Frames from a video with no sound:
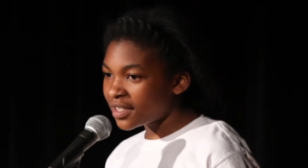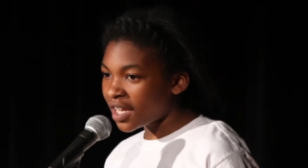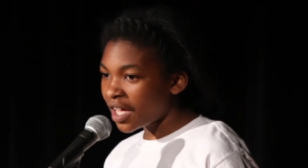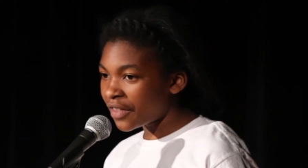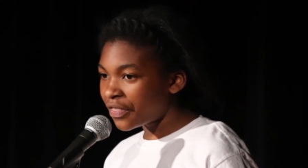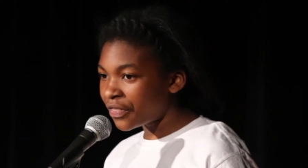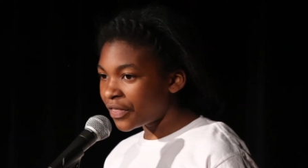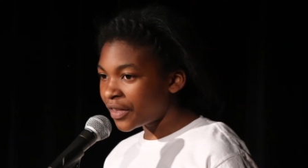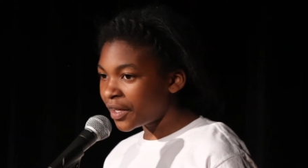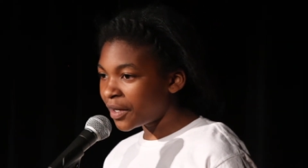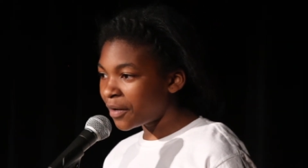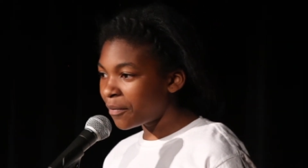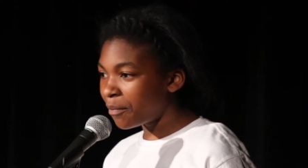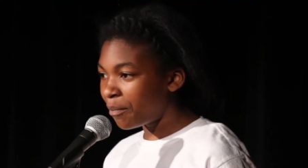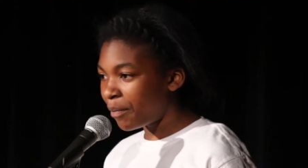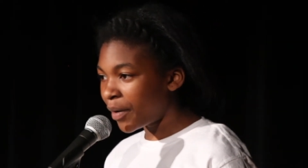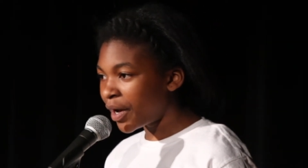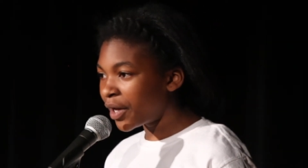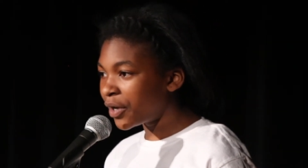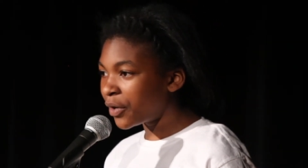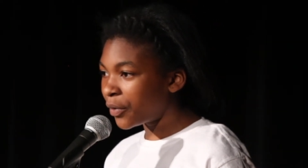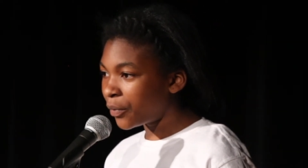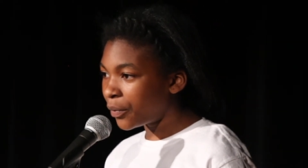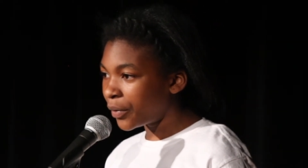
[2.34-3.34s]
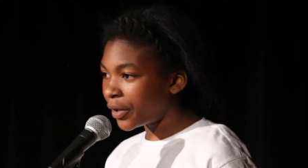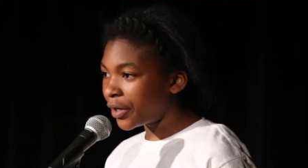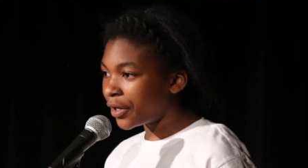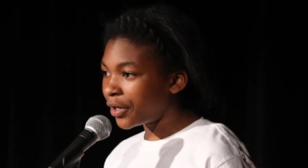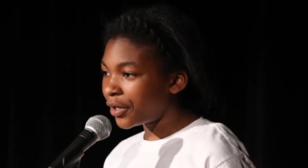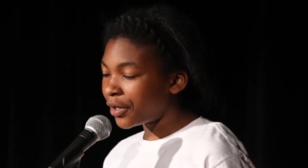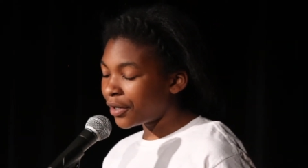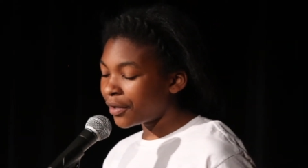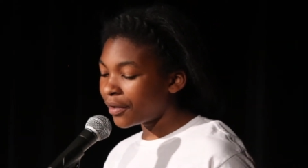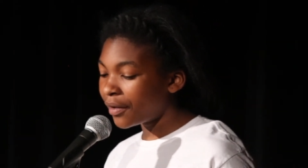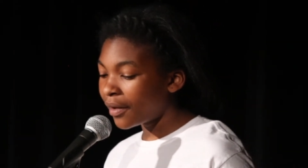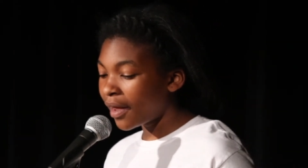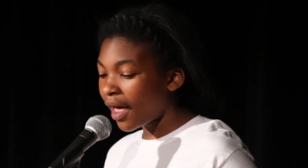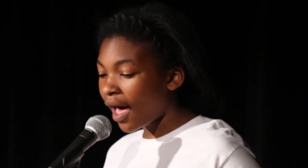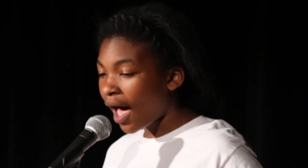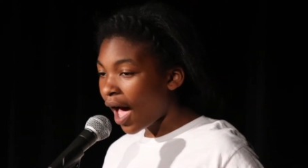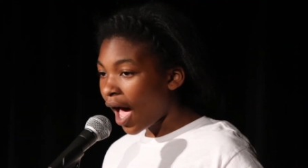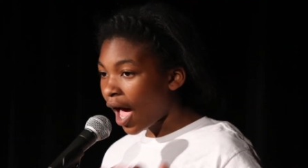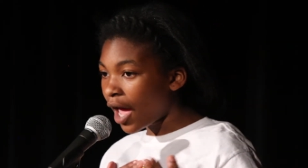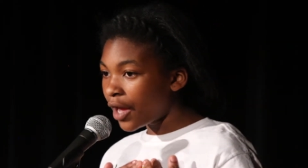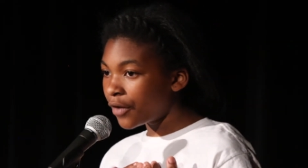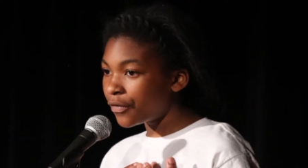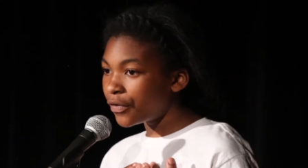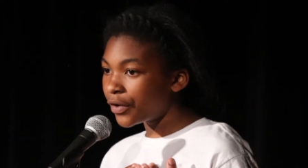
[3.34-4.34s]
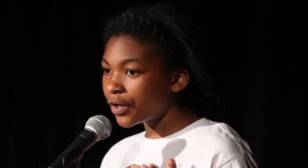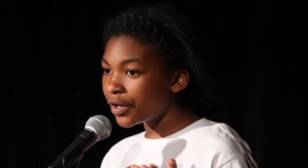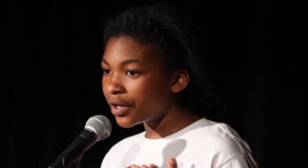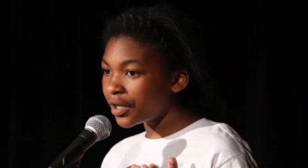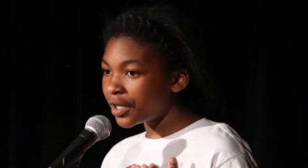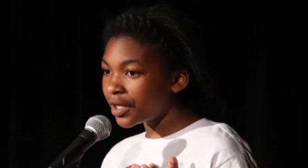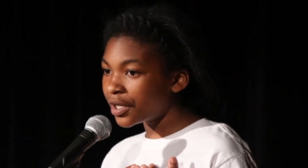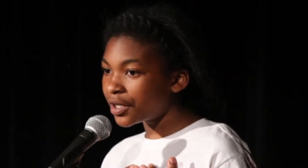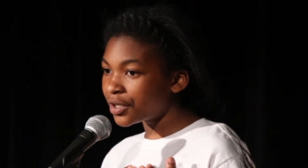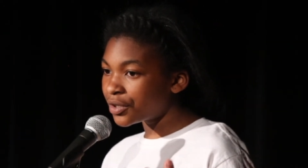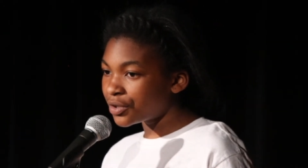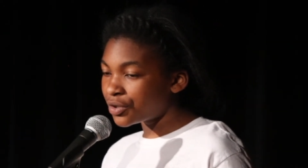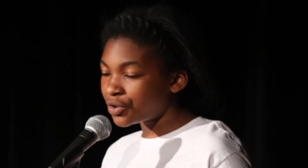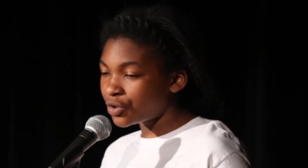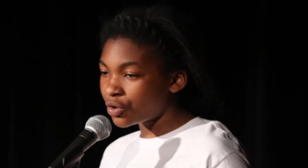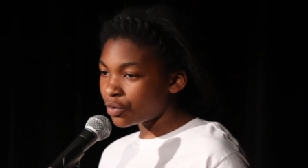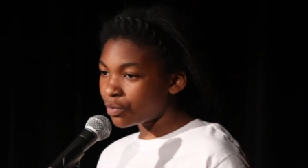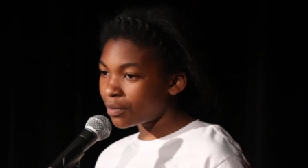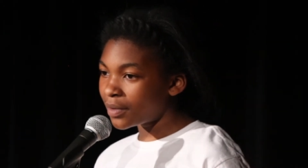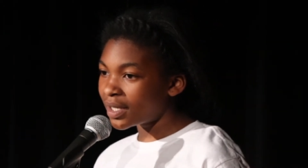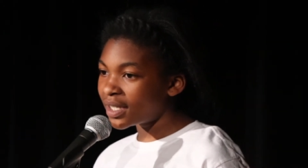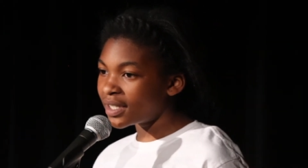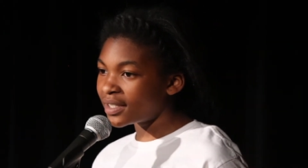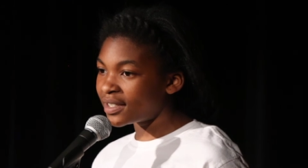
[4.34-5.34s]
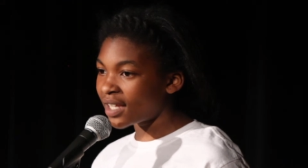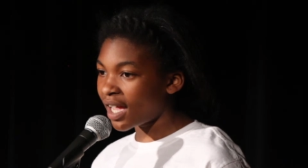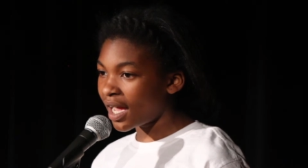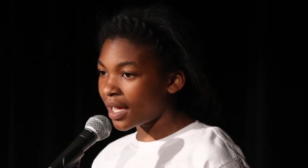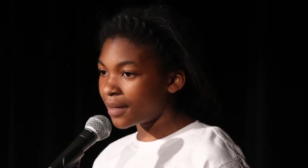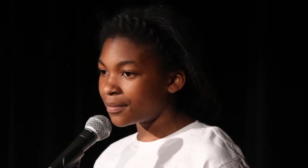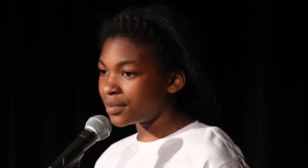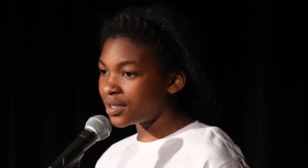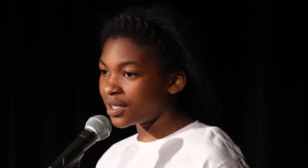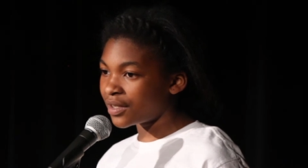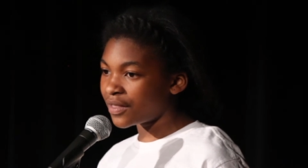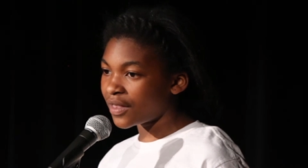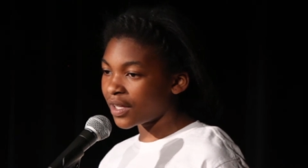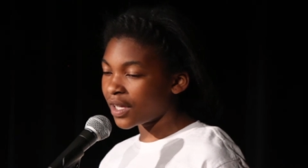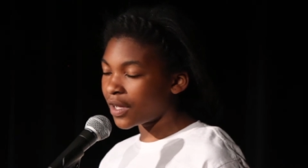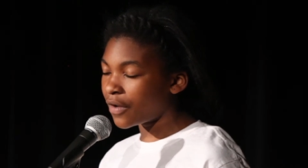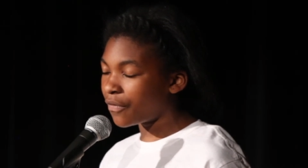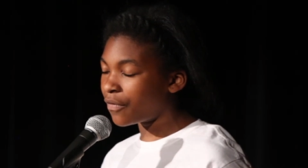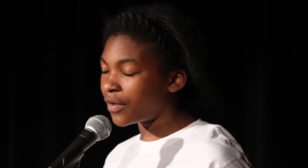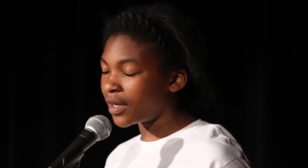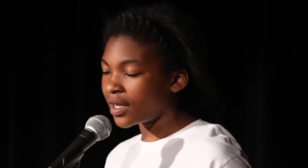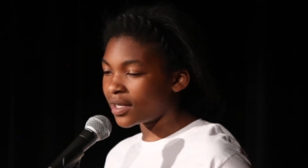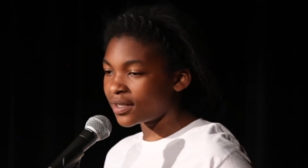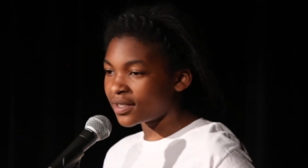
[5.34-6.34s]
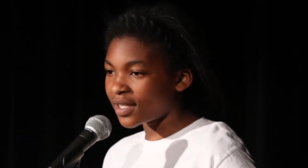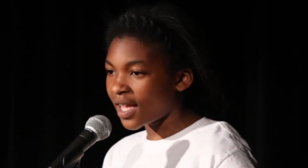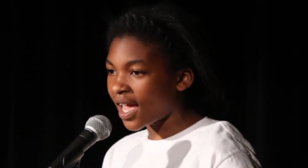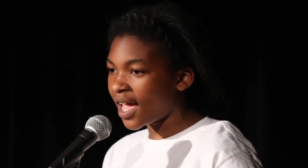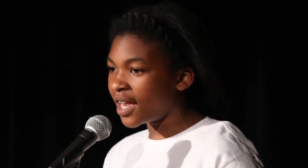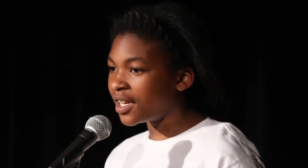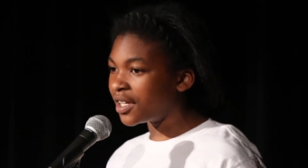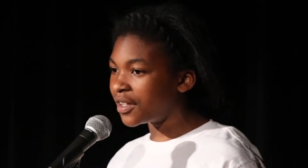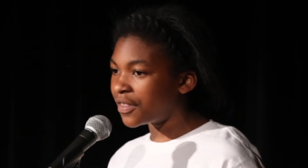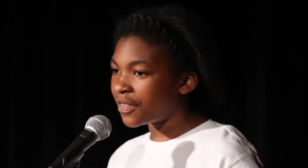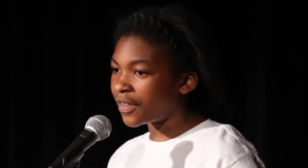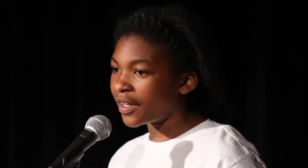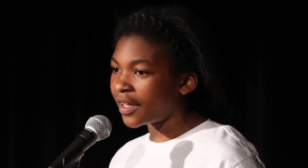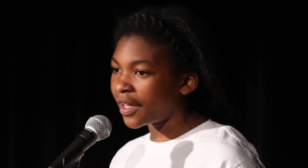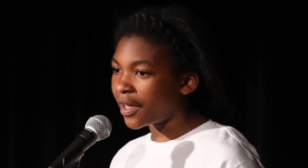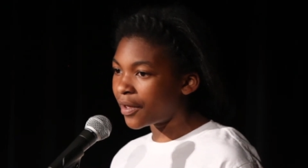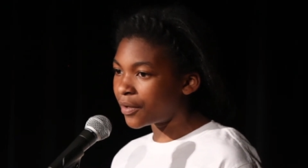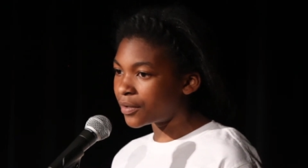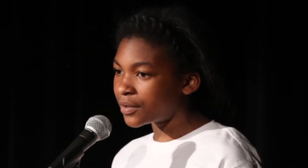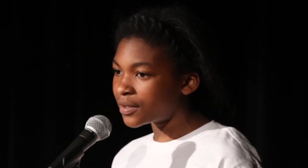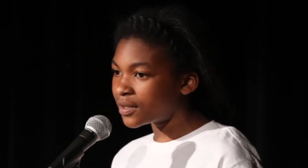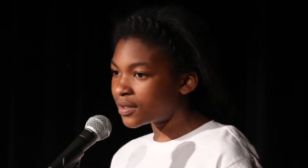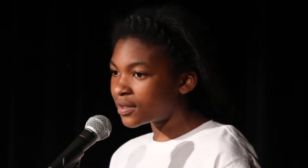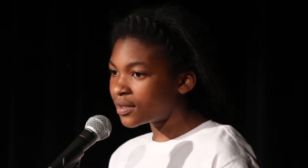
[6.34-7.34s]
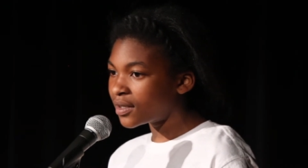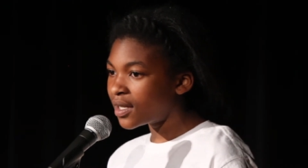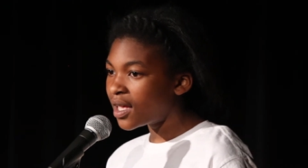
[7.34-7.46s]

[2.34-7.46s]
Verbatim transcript: nothing but a word. I've heard it too many times to think of it as anything else.